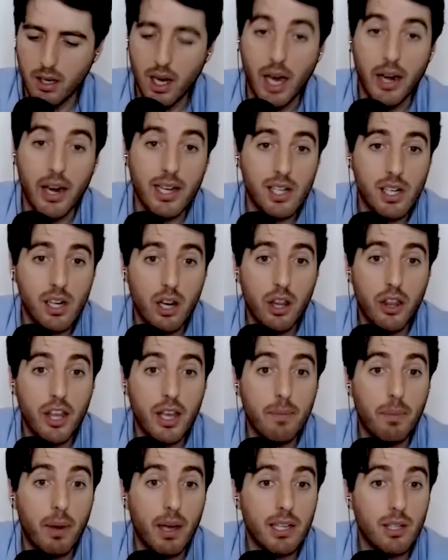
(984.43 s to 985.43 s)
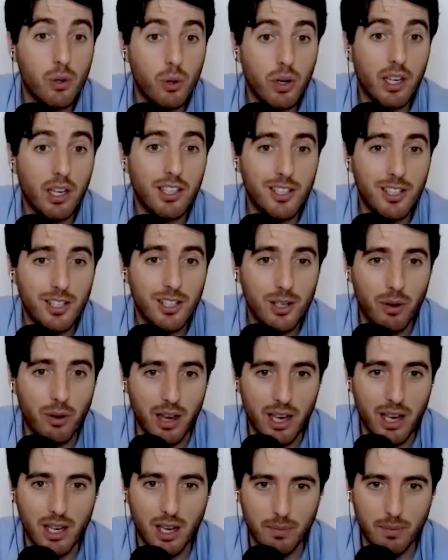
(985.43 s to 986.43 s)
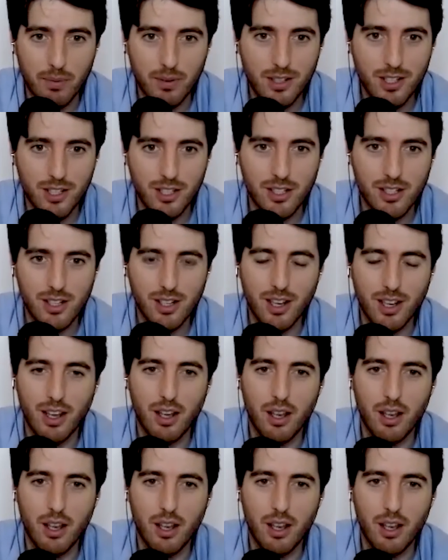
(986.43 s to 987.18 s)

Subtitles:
And that's another thing. By talking to you, I end up just,